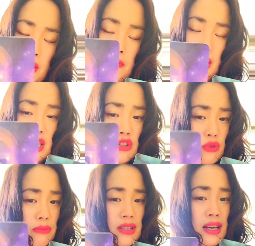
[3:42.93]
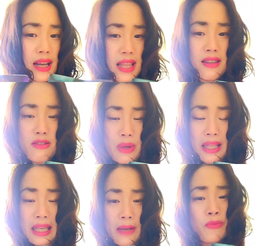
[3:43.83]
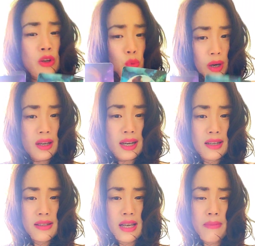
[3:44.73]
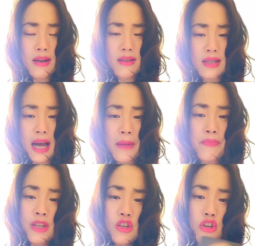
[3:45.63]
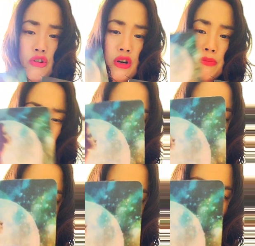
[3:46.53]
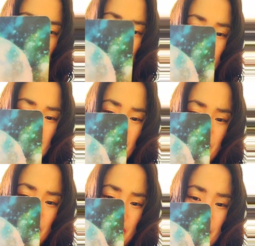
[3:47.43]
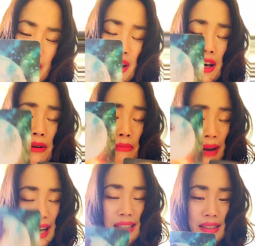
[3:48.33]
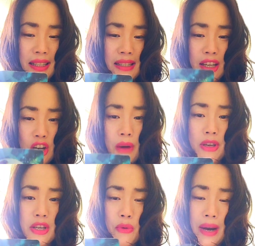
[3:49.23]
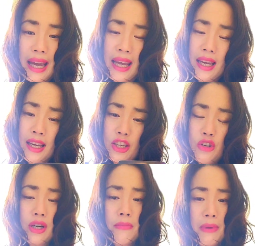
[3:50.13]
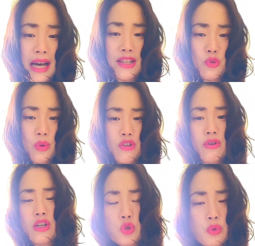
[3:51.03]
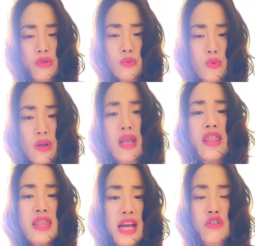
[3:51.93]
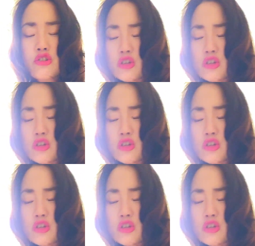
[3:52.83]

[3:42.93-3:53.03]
amazing dreams in the 3D. One little step at a time. Your blessings are waiting for you blessings are coming your way. You are the blessed one. You are the chosen one. Thanks to